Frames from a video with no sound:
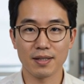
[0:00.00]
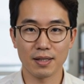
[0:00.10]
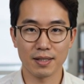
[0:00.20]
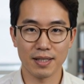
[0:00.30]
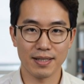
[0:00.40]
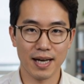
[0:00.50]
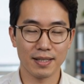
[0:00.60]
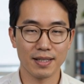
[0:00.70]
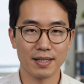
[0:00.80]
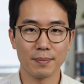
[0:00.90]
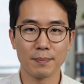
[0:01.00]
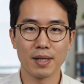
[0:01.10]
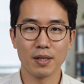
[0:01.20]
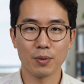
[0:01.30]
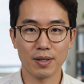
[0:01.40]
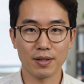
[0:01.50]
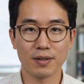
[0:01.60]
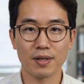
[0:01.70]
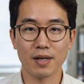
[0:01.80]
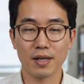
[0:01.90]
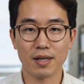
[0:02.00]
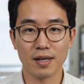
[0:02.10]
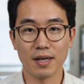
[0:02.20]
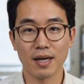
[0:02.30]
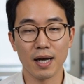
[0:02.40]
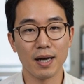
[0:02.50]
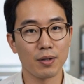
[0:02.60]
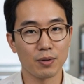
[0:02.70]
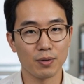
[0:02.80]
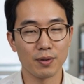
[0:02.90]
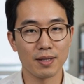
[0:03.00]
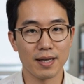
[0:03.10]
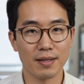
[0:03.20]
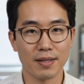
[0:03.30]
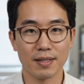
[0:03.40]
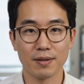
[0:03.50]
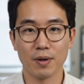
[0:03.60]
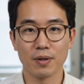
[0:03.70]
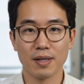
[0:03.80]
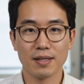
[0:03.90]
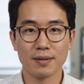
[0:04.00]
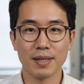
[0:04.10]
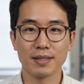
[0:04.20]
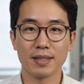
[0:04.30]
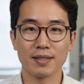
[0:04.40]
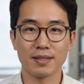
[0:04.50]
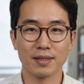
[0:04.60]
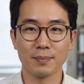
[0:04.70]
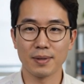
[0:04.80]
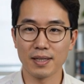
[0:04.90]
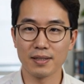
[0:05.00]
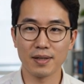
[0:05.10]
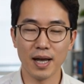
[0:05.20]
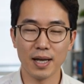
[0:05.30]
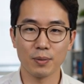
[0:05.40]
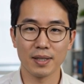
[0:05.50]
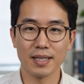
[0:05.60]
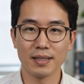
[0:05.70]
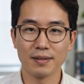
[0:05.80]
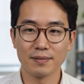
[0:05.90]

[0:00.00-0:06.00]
underneath that sits a bigger question. Io's relentless volcanism exists because of tidal heating,